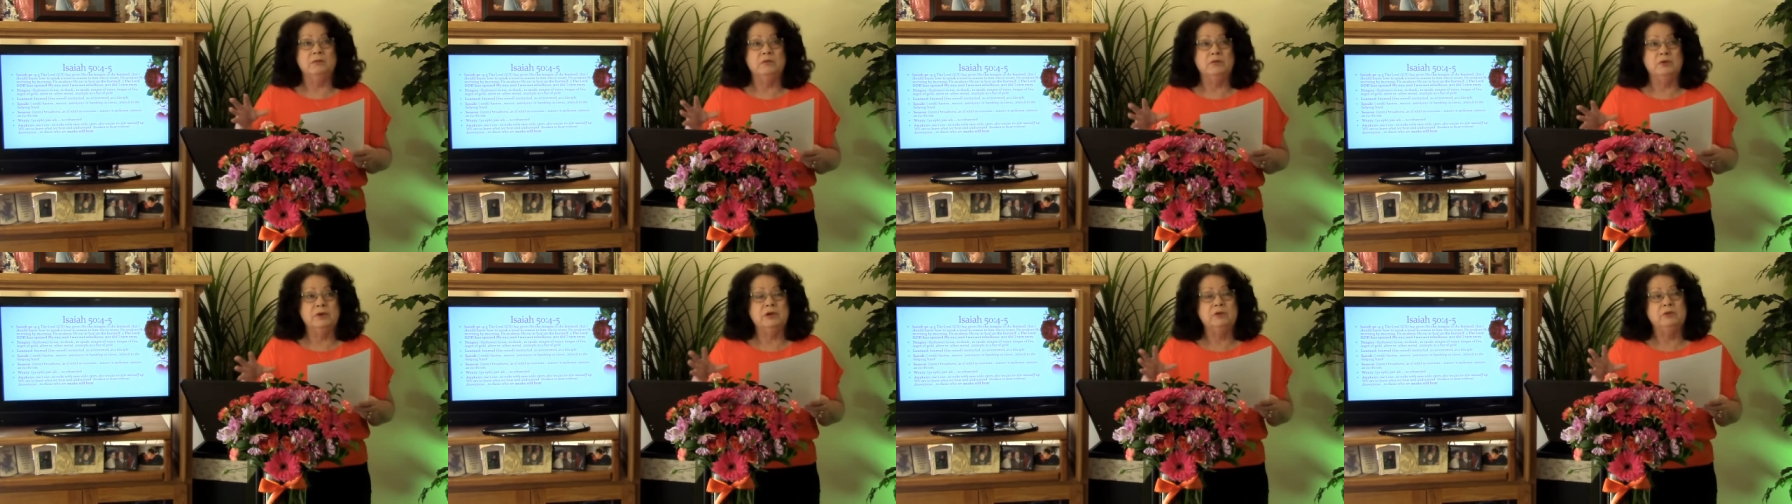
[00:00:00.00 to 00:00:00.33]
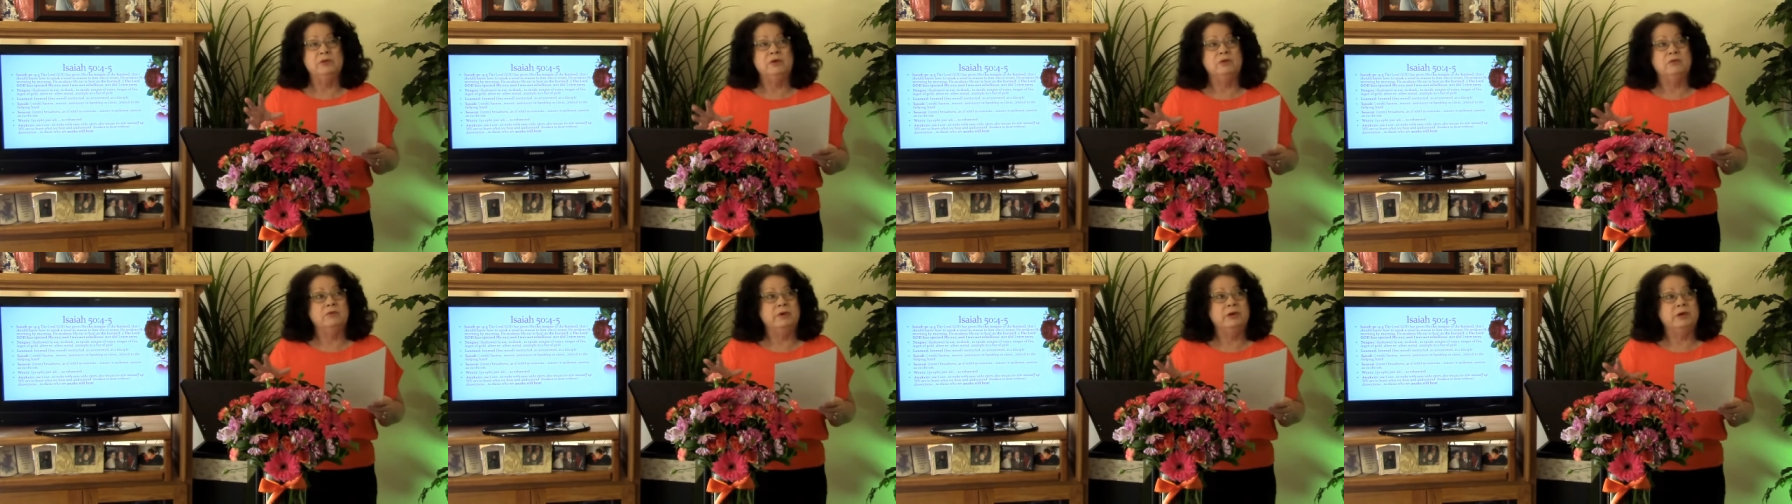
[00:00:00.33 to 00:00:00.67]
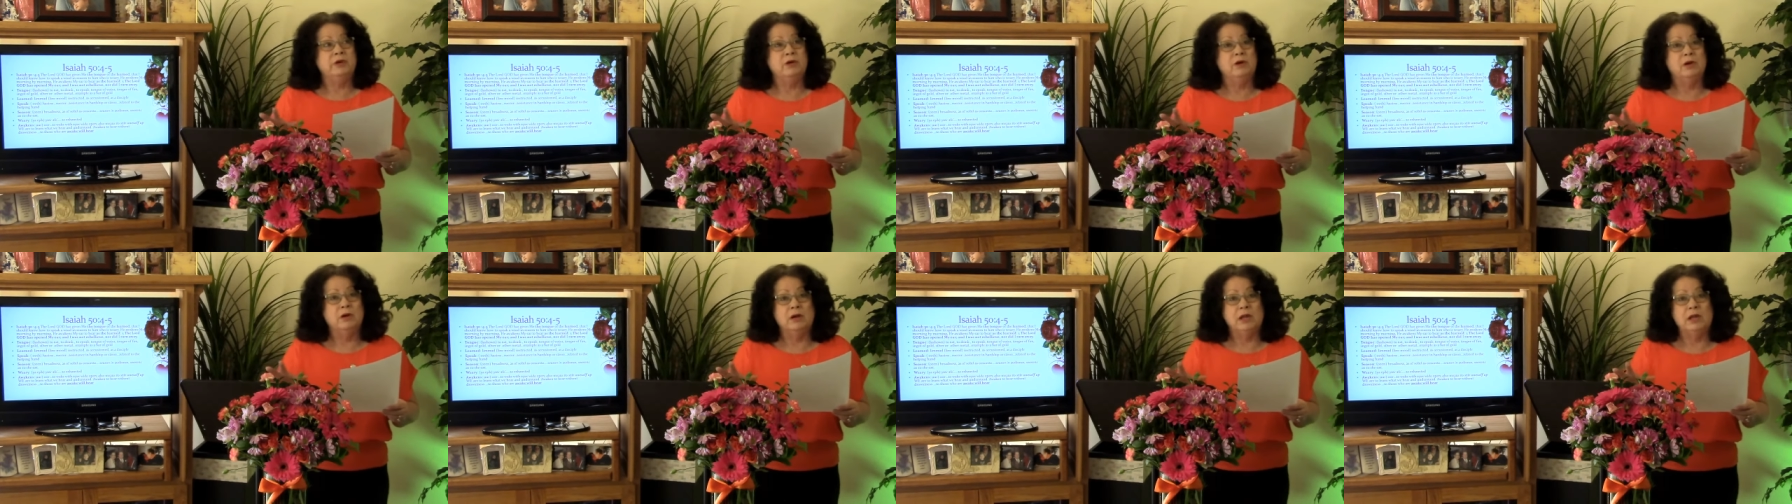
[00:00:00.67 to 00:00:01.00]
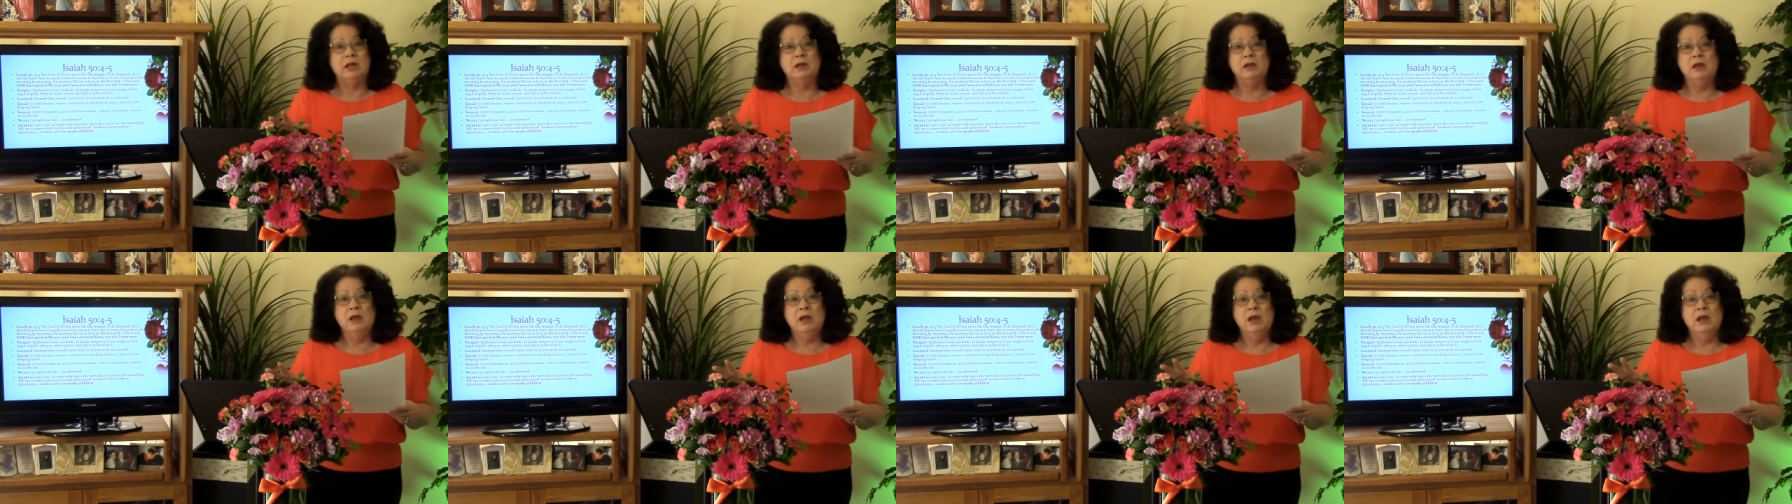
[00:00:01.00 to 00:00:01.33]
re
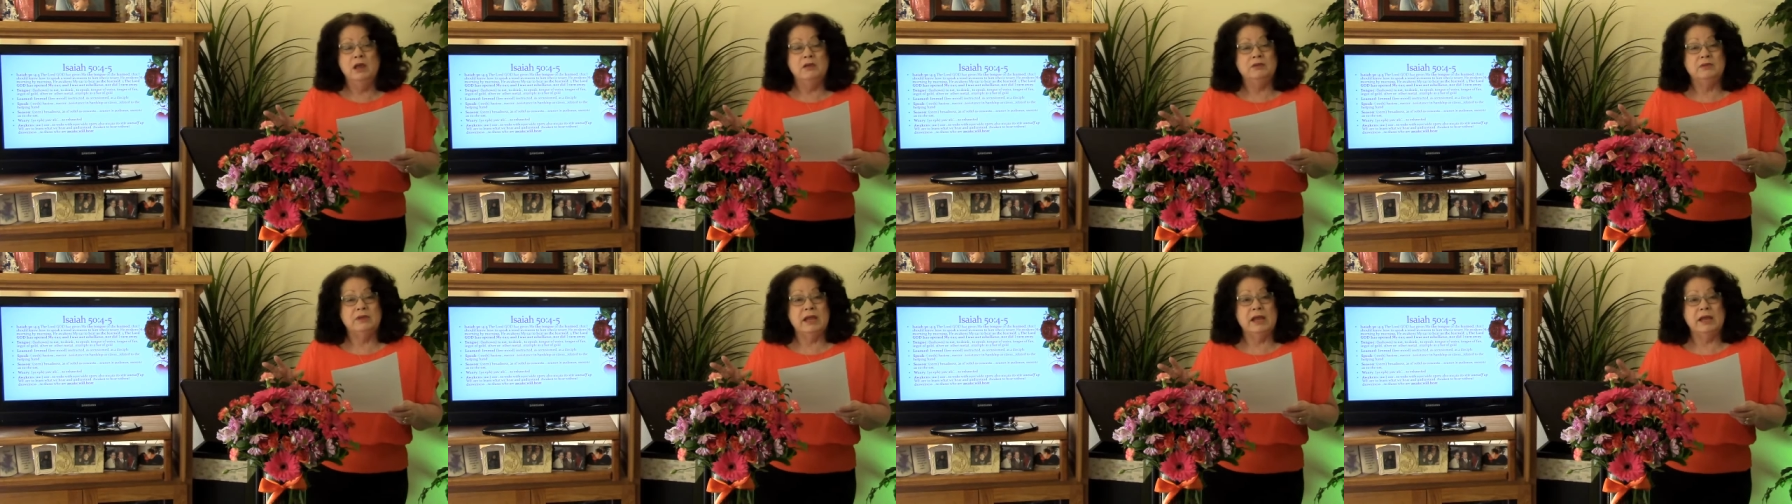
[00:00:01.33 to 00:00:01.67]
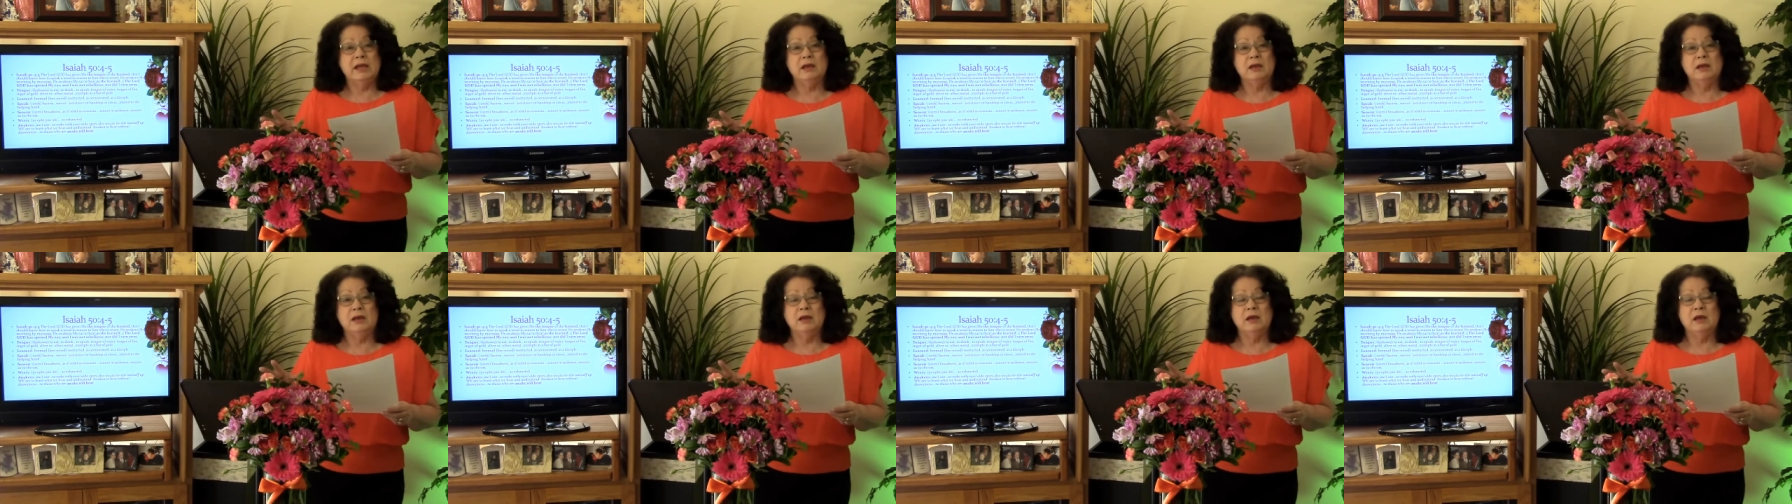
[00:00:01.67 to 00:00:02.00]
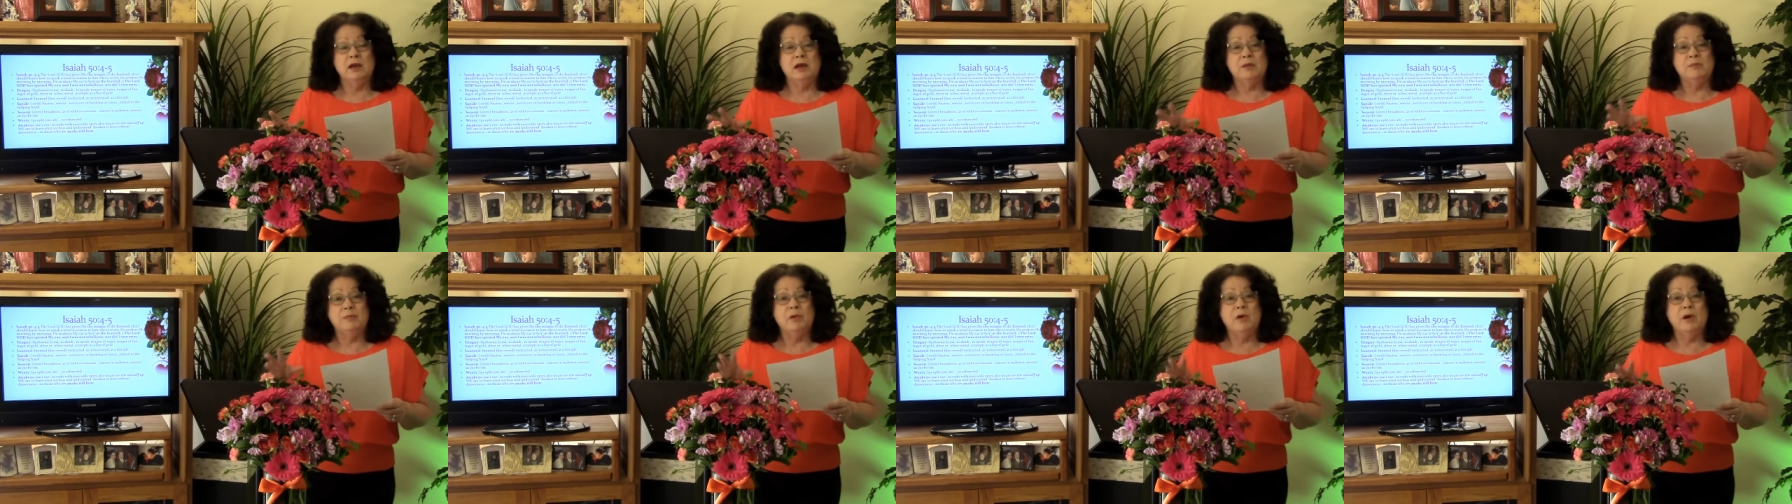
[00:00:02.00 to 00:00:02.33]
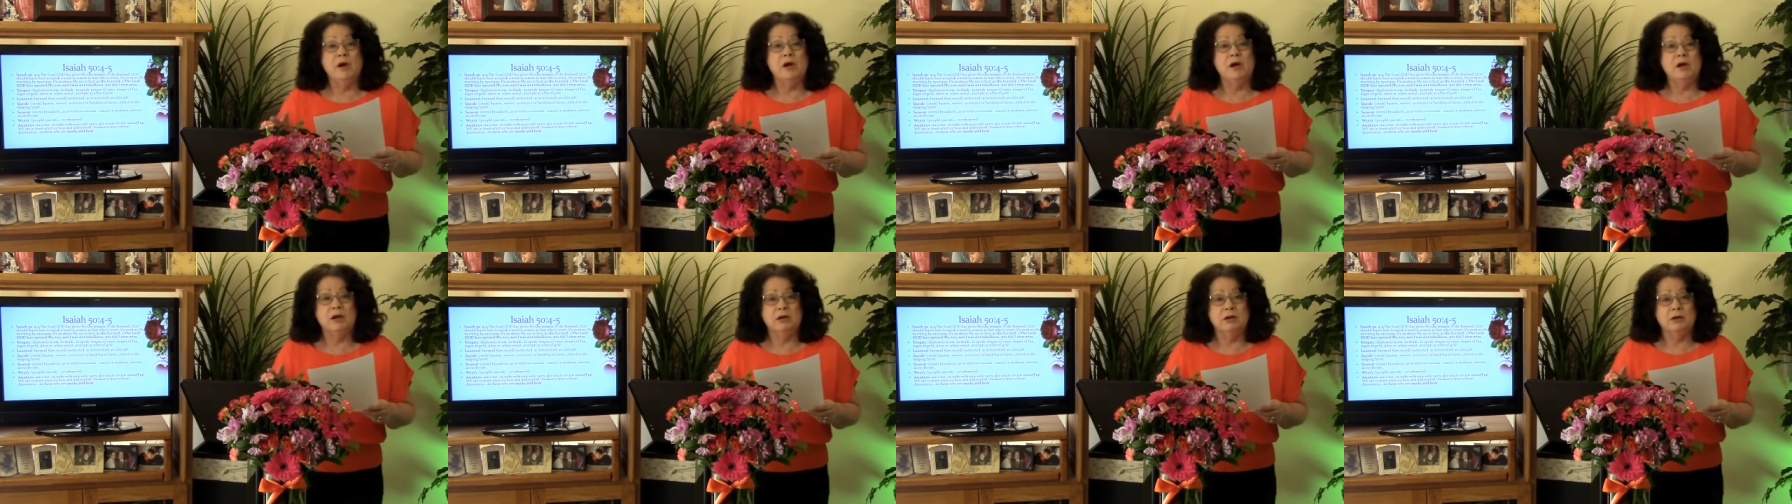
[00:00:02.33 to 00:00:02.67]
regarding like a
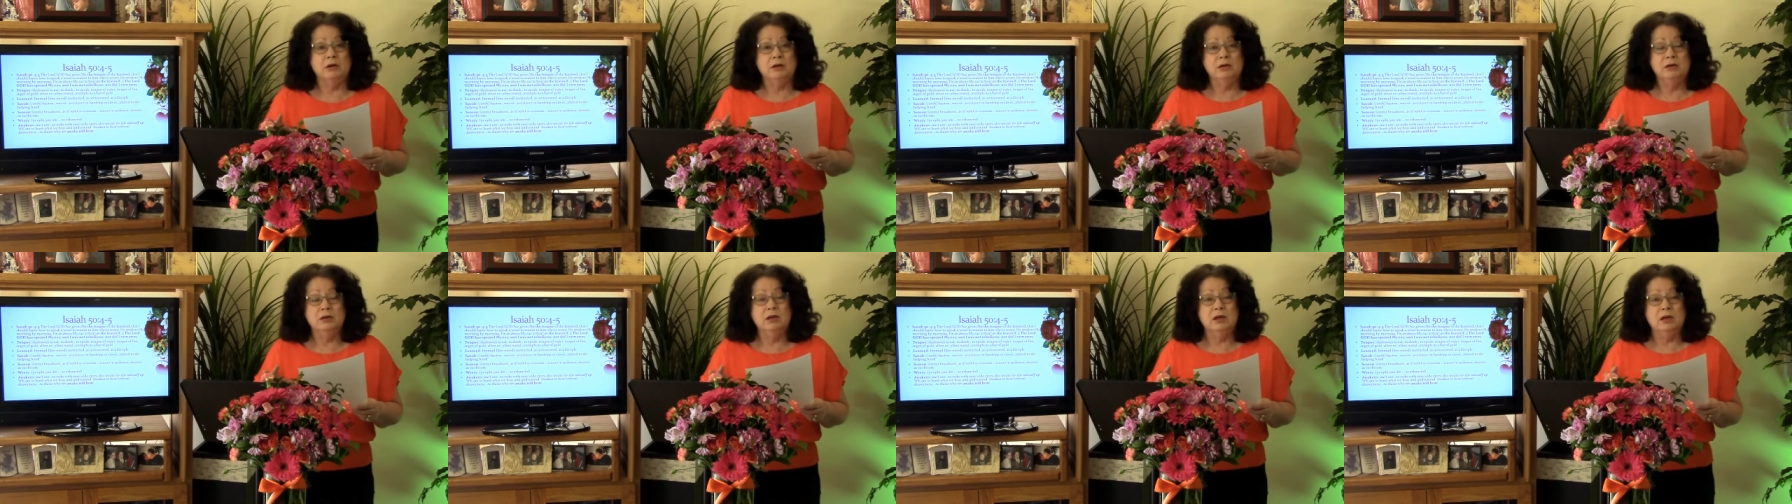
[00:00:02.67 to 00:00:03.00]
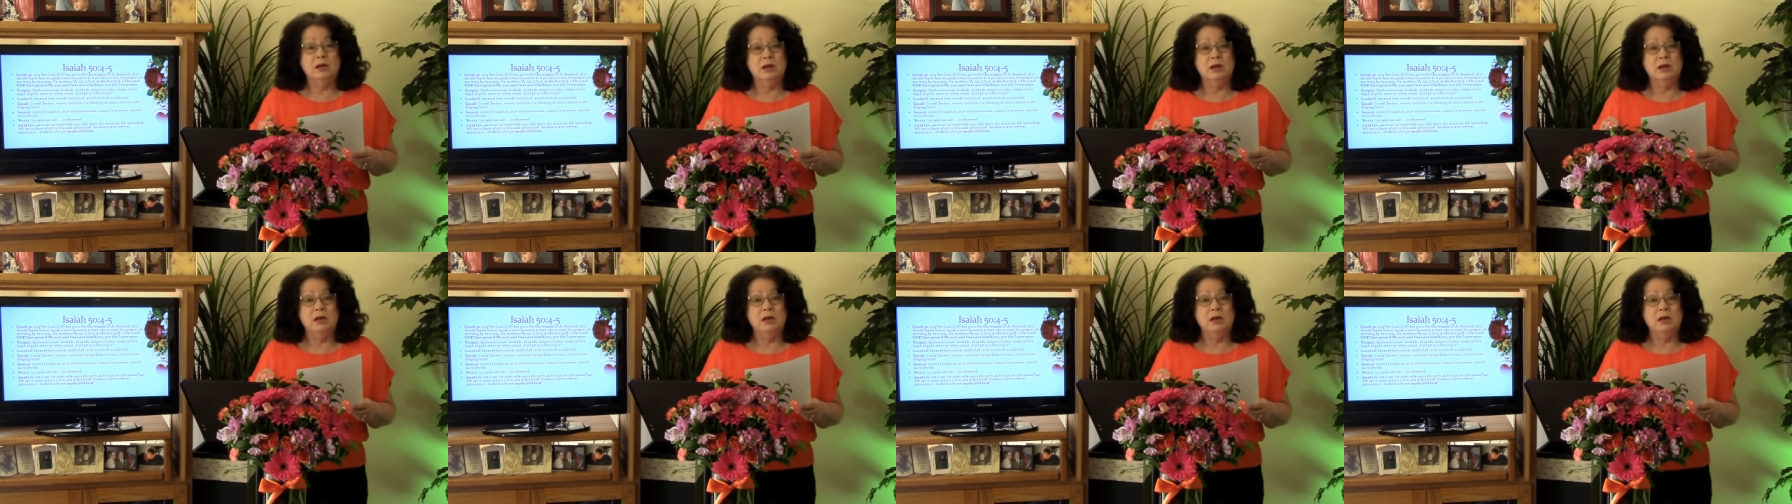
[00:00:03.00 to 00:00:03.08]
bar